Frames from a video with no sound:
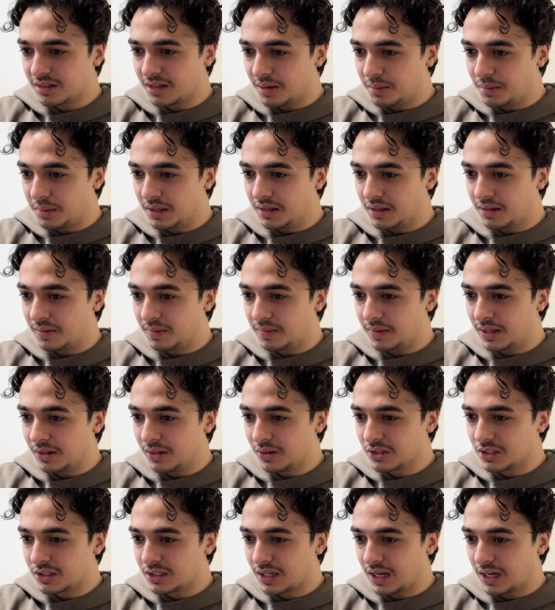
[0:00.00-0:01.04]
I mean, it
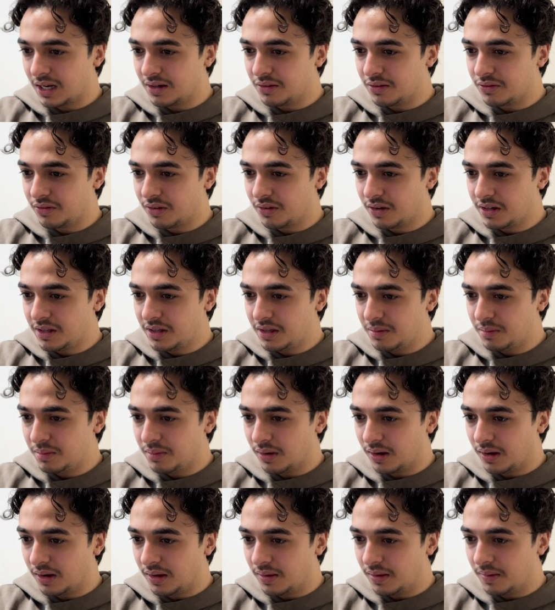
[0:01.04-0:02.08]
looks kind of funny,
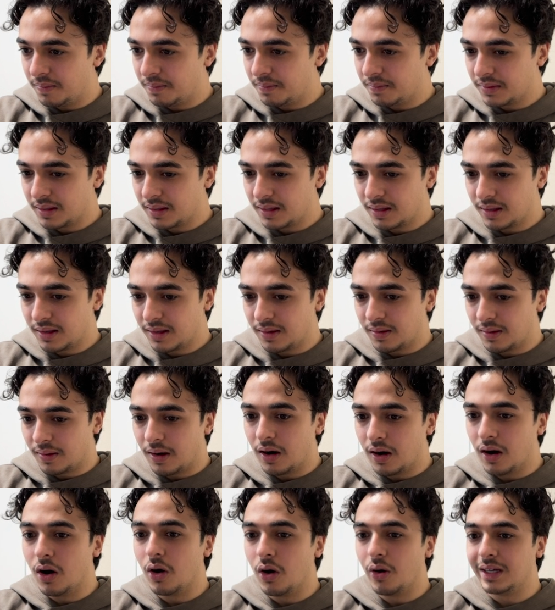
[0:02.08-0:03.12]
but...
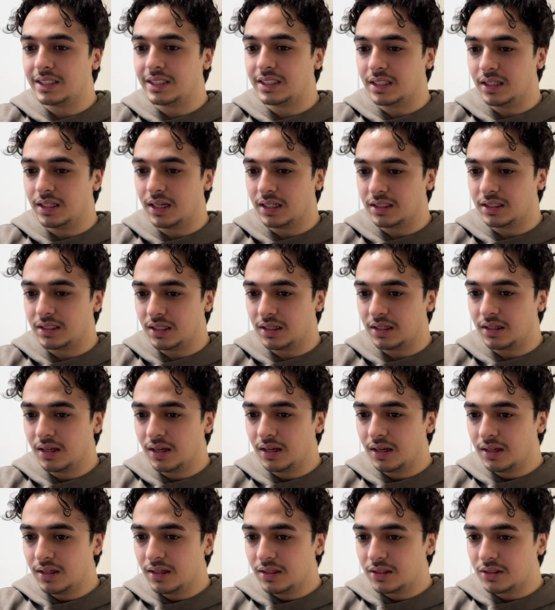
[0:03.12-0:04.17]
Oh, I see, I see.
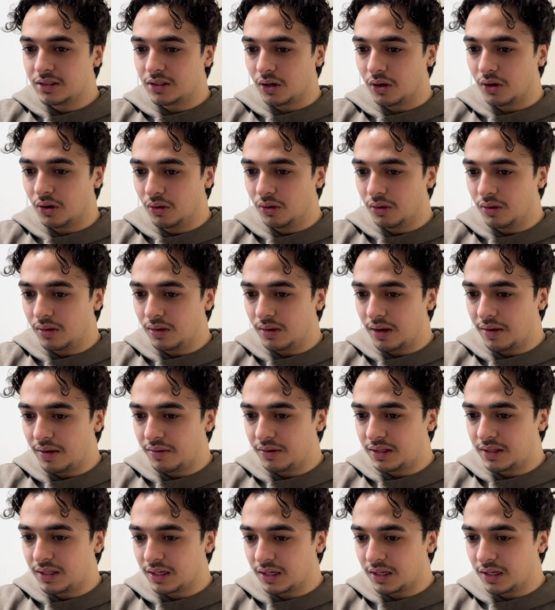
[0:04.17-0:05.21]
So
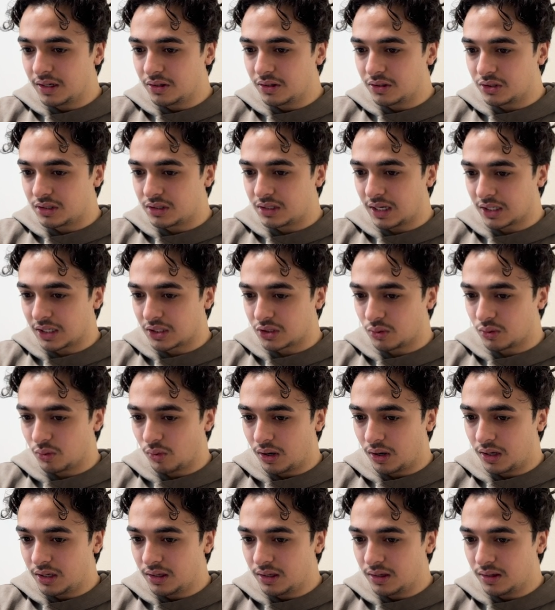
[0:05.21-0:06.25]
everything here is text
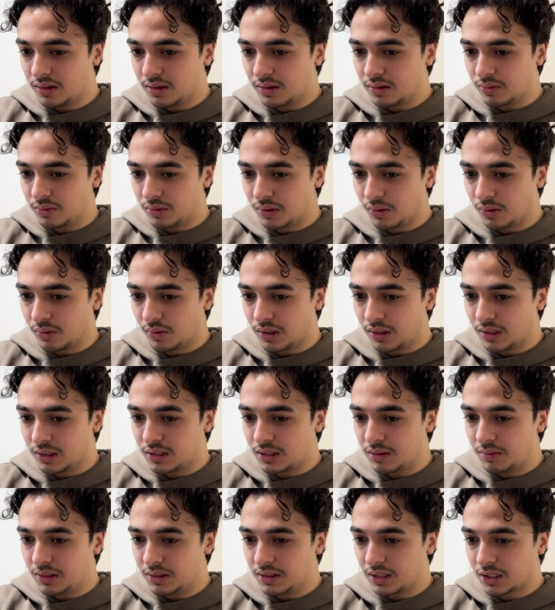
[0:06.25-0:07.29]
white. We don't want it
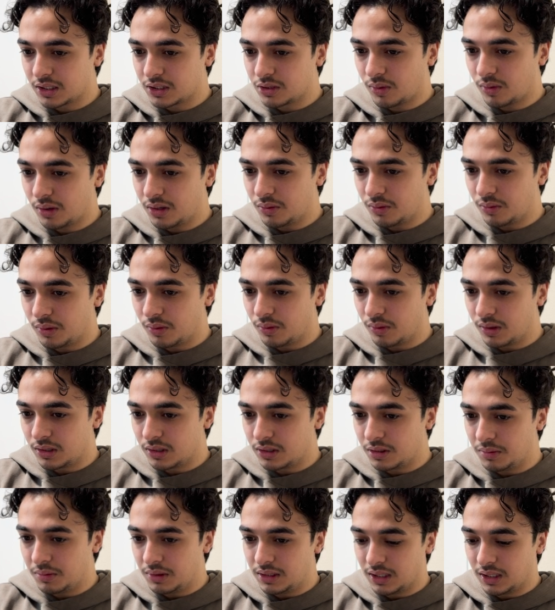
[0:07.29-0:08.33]
to be text white. We want it
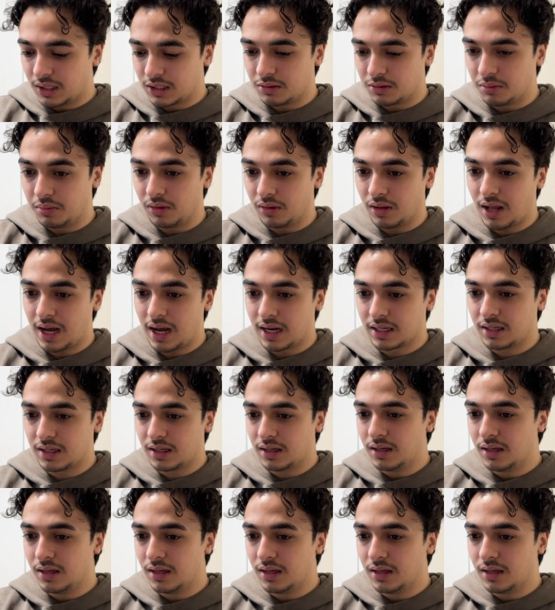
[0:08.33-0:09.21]
to be text black.